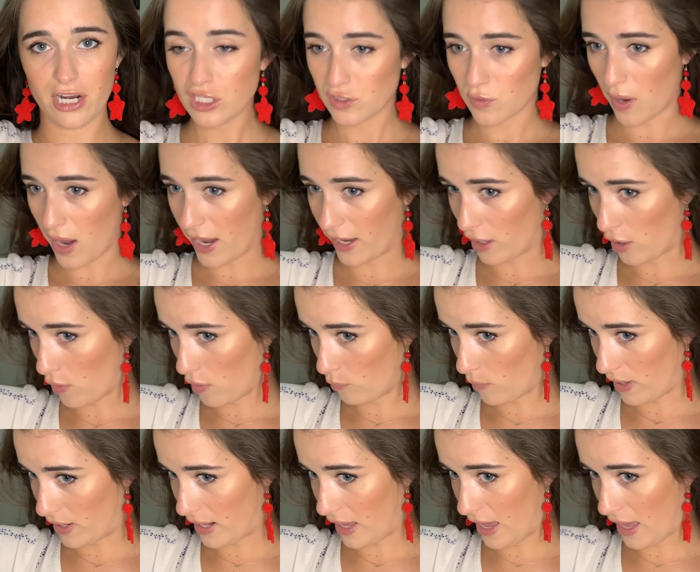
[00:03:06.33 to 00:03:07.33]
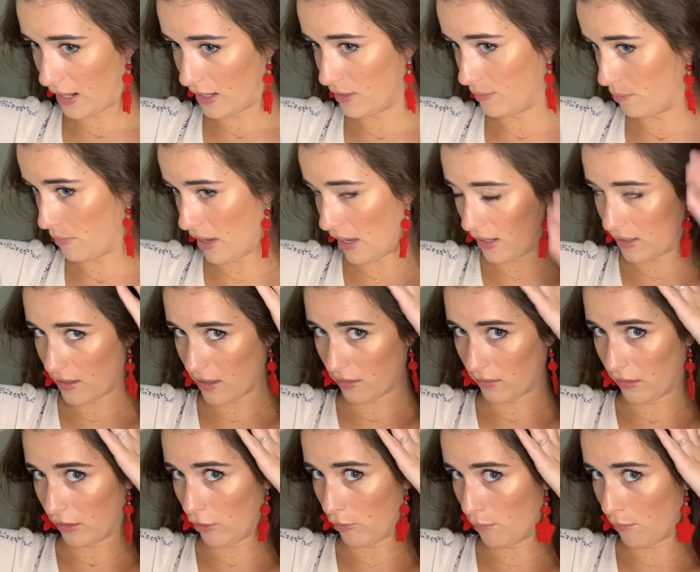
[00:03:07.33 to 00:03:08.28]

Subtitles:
So I went ahead and made a little